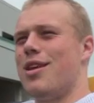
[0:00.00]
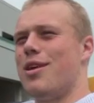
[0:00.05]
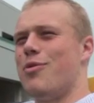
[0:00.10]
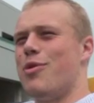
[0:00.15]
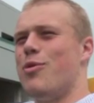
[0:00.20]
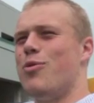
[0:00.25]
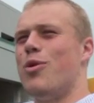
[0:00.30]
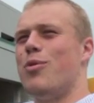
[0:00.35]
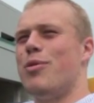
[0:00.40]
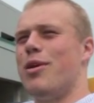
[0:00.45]

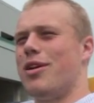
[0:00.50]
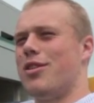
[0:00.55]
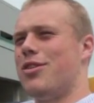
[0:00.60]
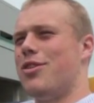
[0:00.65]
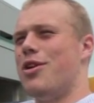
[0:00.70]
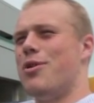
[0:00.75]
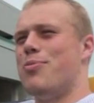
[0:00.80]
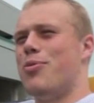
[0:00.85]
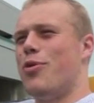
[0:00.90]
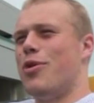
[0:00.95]
we won by like
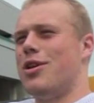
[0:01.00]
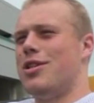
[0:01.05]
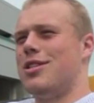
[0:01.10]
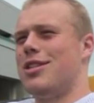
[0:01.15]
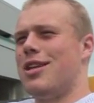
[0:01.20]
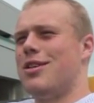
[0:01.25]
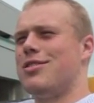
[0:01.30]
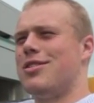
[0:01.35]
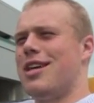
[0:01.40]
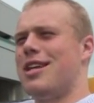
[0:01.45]
30 points,
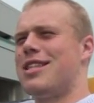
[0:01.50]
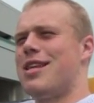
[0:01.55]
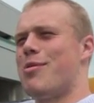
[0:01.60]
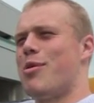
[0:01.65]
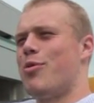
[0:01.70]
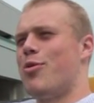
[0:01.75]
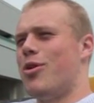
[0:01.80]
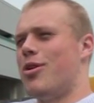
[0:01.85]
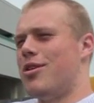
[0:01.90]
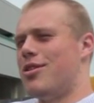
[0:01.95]
and that's the last time
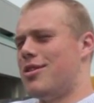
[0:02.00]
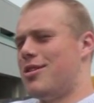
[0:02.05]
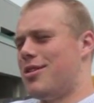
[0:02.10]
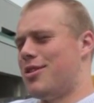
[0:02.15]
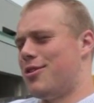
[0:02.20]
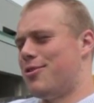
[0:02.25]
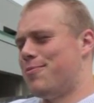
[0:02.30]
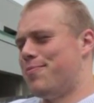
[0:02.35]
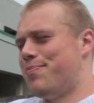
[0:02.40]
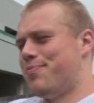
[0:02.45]
I won.
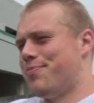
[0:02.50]
So